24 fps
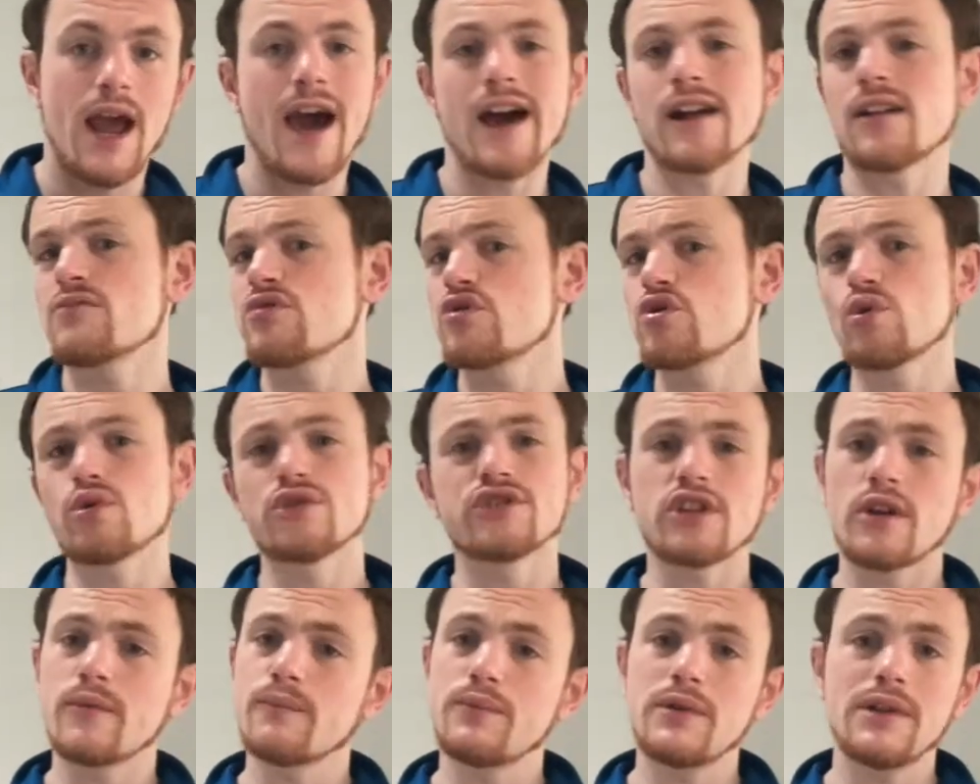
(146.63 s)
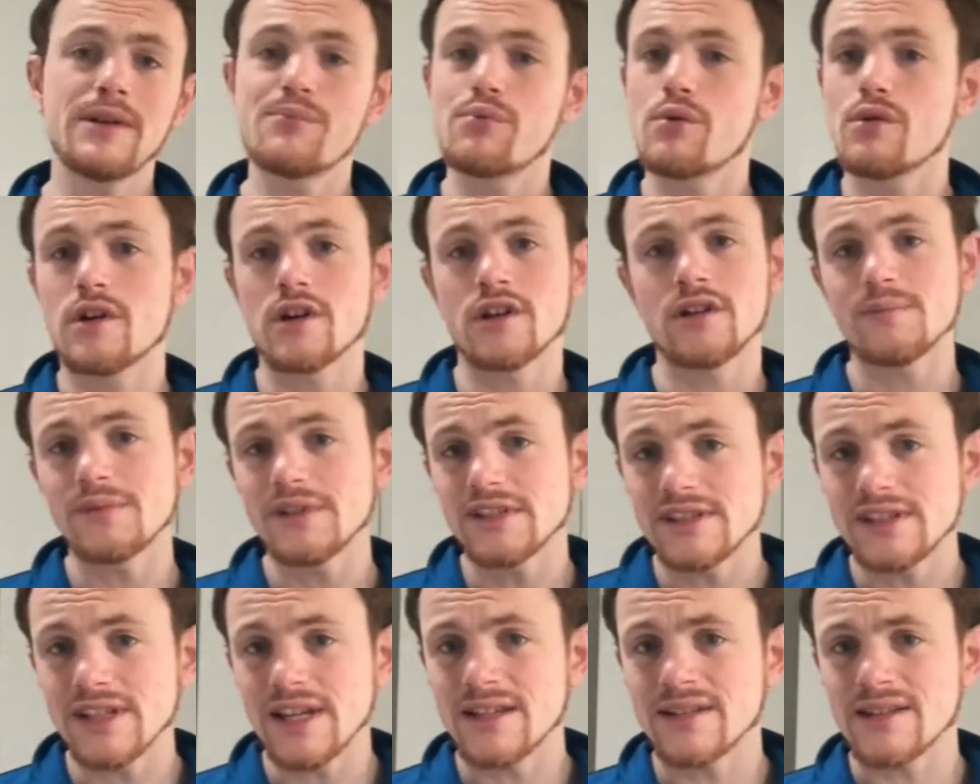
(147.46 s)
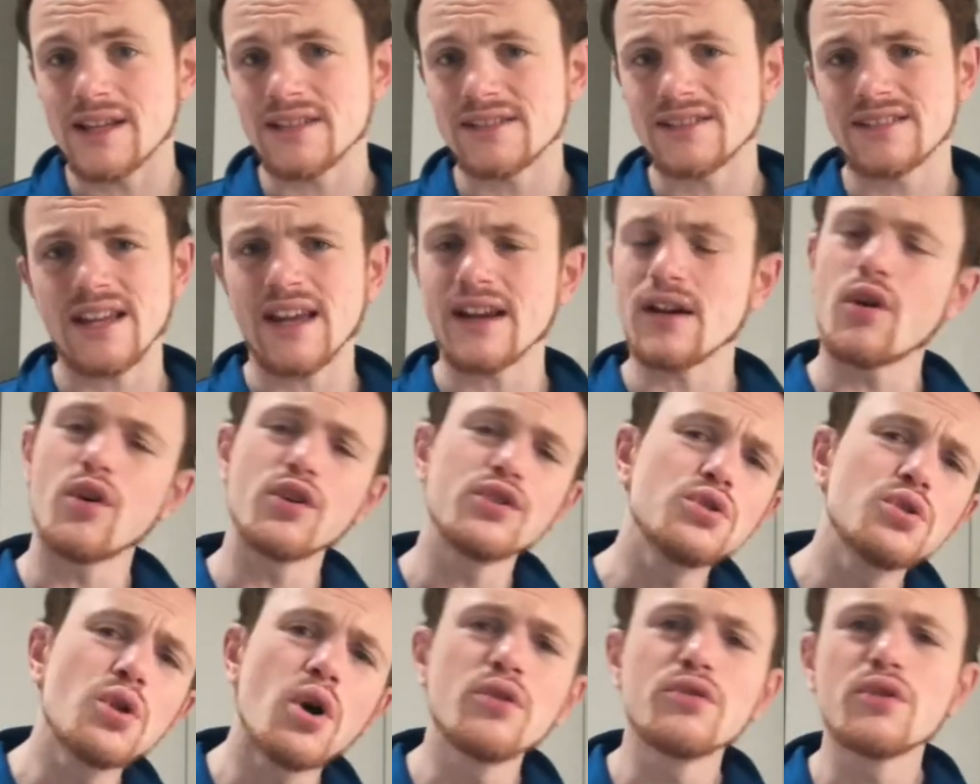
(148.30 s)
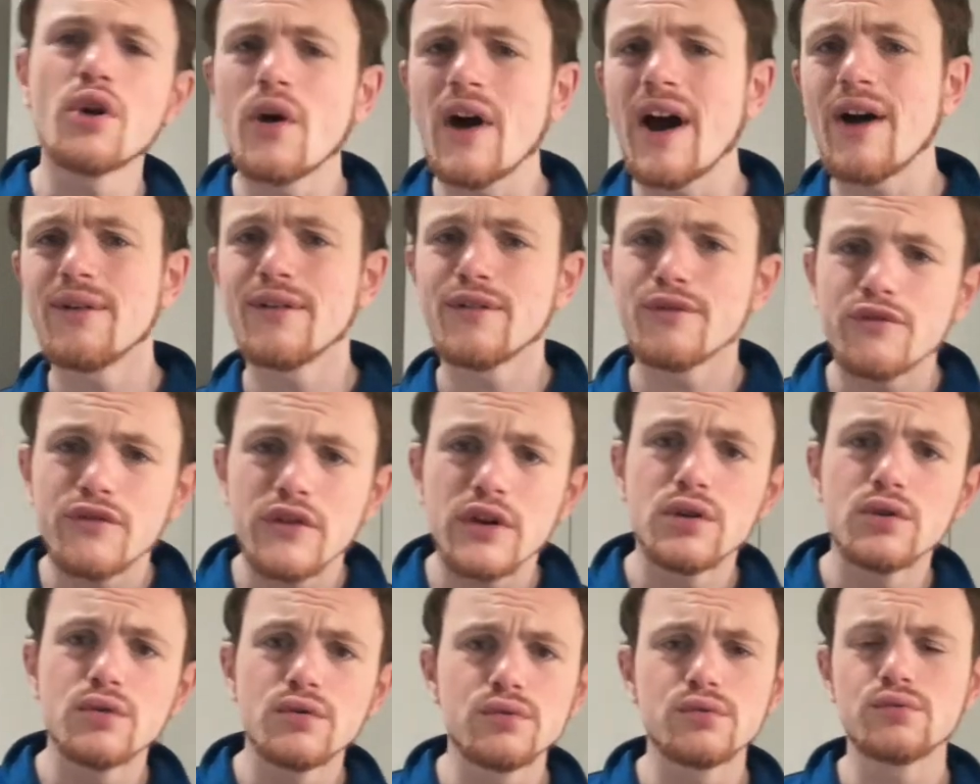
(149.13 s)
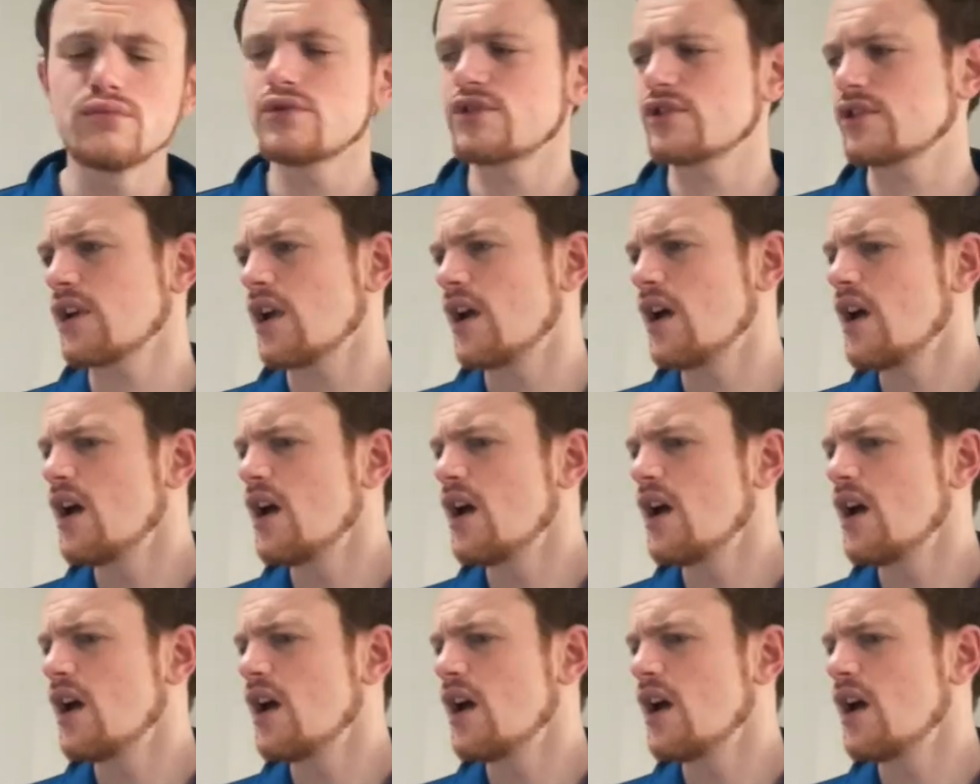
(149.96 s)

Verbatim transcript: And I'm sure some people are going to be sitting there saying, "Oh, you don't know how it feels.